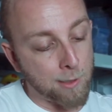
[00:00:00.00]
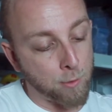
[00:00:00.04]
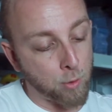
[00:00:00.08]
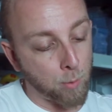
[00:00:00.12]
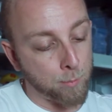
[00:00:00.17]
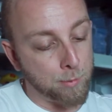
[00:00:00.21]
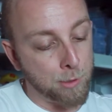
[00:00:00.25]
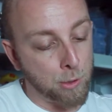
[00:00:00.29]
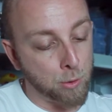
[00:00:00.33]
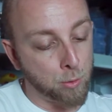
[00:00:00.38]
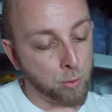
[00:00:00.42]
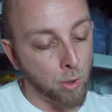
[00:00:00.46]

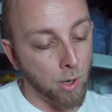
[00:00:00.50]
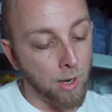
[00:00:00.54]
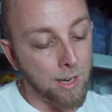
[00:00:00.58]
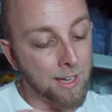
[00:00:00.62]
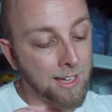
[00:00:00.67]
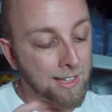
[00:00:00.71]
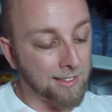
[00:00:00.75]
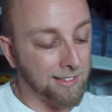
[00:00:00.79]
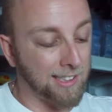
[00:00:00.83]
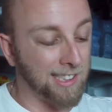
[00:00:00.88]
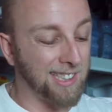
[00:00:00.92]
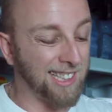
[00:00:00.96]
is not
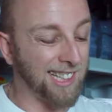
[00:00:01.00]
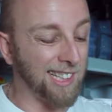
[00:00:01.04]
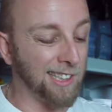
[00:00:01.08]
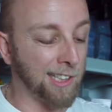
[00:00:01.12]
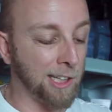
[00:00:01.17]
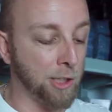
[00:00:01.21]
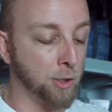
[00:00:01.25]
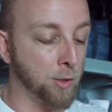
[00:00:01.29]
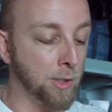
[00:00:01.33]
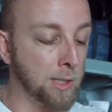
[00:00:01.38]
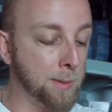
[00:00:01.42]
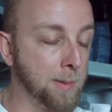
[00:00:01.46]
made by
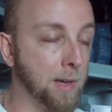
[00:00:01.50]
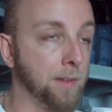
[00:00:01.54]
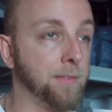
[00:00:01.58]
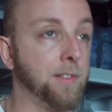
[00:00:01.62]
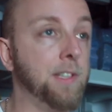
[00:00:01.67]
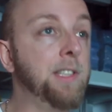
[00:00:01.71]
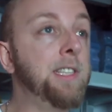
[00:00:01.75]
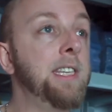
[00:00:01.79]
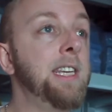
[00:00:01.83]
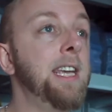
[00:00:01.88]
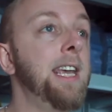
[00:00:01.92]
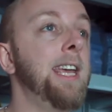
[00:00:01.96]
robot
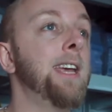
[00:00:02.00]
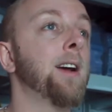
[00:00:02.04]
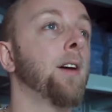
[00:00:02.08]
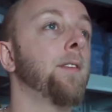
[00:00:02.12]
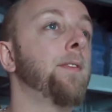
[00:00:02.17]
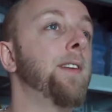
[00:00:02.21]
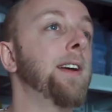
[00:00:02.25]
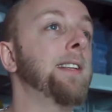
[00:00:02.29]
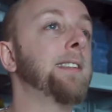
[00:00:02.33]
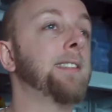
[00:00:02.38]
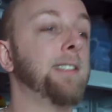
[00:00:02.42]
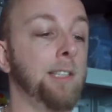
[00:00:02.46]
or
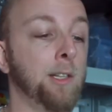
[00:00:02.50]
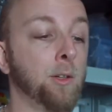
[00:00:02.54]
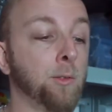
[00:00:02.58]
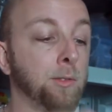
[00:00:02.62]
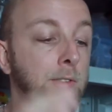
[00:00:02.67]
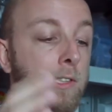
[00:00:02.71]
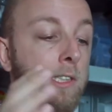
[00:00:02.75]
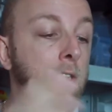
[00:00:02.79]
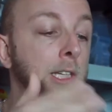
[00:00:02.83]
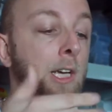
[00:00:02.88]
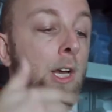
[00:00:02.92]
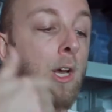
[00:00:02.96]
made in
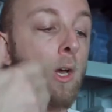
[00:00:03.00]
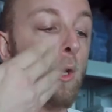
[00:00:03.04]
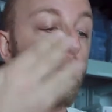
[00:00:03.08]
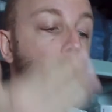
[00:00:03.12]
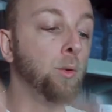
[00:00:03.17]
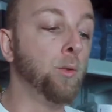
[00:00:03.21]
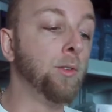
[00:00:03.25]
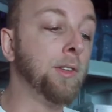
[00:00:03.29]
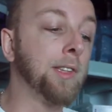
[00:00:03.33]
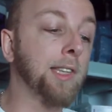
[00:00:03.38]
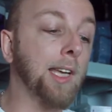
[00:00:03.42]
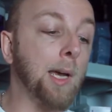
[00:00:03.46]

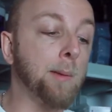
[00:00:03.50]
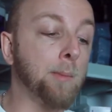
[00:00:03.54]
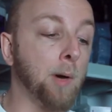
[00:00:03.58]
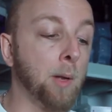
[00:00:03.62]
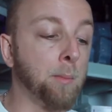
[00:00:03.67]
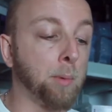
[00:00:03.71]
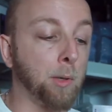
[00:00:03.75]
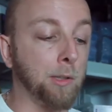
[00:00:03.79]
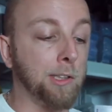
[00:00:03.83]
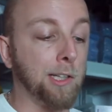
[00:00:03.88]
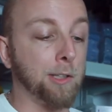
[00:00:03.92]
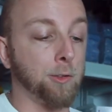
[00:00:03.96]
China for
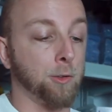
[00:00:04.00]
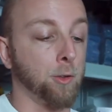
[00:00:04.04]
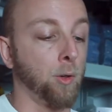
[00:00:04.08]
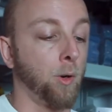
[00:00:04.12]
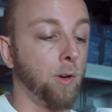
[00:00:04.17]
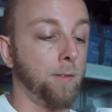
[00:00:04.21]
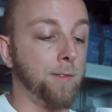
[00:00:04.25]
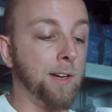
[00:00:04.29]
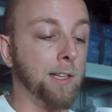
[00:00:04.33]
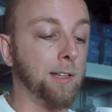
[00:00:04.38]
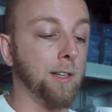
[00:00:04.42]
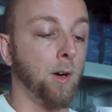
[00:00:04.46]
us.
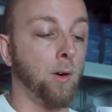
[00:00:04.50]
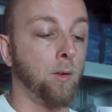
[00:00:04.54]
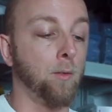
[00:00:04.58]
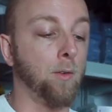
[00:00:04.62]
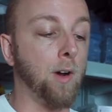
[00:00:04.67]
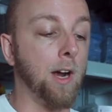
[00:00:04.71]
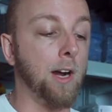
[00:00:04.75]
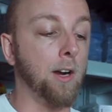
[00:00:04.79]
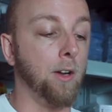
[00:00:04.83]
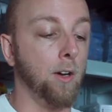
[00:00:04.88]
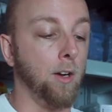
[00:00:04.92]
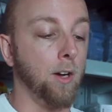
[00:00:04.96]
And
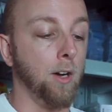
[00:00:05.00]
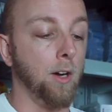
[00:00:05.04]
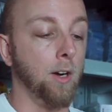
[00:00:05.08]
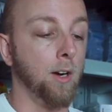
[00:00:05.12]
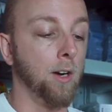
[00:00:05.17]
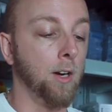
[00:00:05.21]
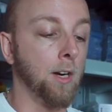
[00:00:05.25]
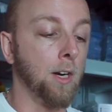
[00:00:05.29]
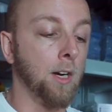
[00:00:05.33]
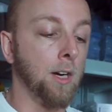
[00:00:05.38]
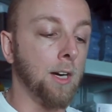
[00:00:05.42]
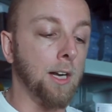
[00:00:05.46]
we have a good
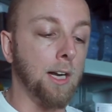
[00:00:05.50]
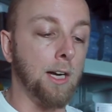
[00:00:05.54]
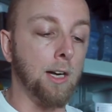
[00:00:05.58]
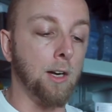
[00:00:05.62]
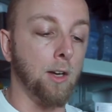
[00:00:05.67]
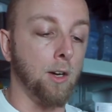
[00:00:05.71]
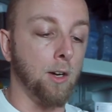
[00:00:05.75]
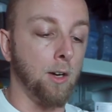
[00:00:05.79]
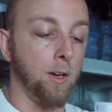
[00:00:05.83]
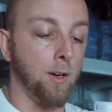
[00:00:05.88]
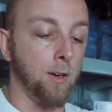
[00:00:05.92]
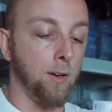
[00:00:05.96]
equality in the
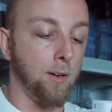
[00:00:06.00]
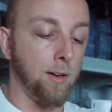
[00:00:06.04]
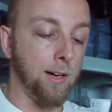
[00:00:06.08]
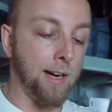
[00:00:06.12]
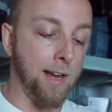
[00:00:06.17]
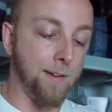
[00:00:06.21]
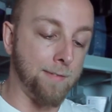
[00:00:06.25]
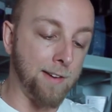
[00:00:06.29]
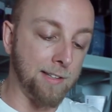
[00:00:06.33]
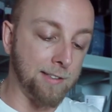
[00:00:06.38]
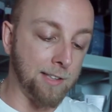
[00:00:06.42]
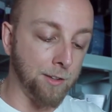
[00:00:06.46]
front.
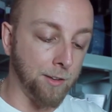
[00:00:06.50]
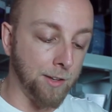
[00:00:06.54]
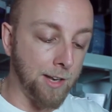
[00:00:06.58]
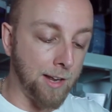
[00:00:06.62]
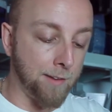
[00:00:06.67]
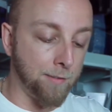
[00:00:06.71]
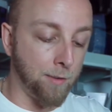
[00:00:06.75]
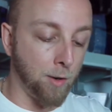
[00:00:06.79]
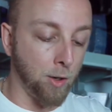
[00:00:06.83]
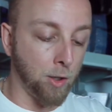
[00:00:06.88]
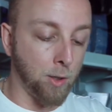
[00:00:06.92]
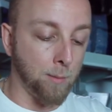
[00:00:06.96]
It's
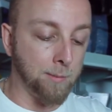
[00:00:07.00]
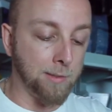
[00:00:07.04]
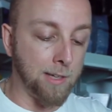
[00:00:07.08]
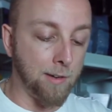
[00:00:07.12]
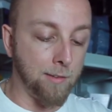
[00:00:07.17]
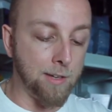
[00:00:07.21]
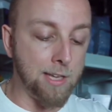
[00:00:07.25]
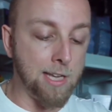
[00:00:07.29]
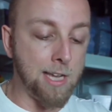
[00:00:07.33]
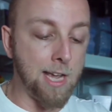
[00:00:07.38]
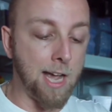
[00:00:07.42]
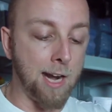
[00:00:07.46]
just a lever,
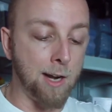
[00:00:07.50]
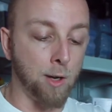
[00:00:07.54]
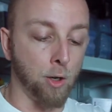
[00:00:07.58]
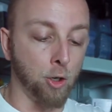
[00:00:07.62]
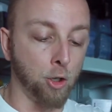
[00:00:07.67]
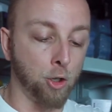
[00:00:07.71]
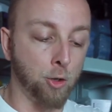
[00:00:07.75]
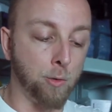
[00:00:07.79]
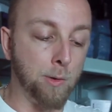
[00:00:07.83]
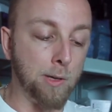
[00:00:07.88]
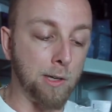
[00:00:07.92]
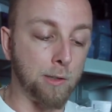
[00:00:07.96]

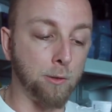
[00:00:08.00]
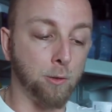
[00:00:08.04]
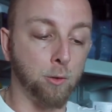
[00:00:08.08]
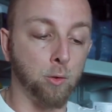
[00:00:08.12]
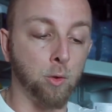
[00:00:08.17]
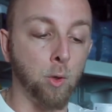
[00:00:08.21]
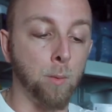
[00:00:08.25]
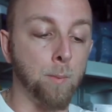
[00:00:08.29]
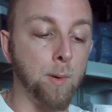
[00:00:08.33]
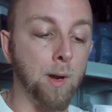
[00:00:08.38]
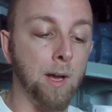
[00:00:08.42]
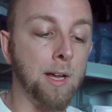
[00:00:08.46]

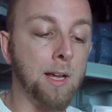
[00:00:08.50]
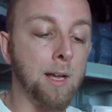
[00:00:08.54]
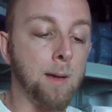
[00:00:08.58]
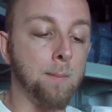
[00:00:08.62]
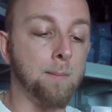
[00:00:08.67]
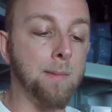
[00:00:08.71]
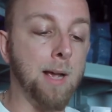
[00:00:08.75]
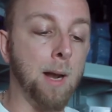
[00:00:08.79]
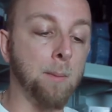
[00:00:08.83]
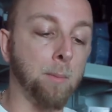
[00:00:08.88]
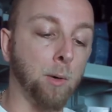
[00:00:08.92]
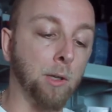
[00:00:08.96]
flex lever,
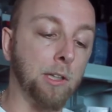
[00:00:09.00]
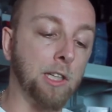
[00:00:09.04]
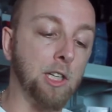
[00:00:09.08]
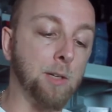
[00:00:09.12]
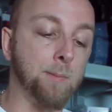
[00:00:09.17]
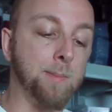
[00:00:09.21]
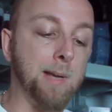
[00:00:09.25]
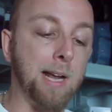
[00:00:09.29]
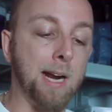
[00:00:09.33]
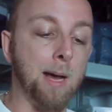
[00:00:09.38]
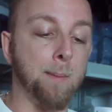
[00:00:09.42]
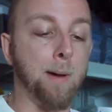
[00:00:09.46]

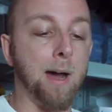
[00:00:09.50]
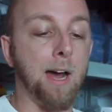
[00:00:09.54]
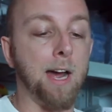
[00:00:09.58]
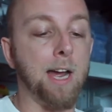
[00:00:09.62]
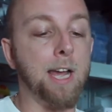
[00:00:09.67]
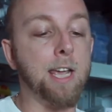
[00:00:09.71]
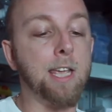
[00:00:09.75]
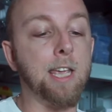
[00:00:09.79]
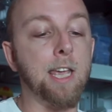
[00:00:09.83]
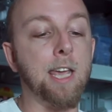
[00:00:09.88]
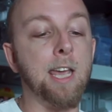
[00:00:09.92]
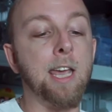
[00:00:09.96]
but you can
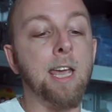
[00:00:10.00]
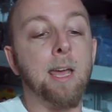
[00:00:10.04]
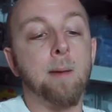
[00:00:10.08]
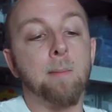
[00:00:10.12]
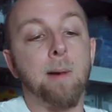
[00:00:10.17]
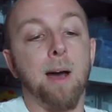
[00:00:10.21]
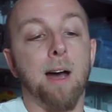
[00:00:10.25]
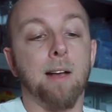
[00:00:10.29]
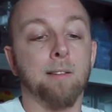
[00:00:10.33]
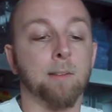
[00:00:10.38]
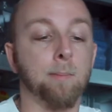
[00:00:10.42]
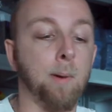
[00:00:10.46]
protect your
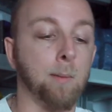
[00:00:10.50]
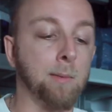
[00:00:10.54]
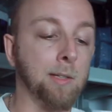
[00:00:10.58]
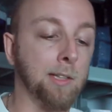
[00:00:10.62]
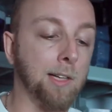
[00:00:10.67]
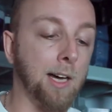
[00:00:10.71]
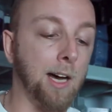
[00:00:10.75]
phone.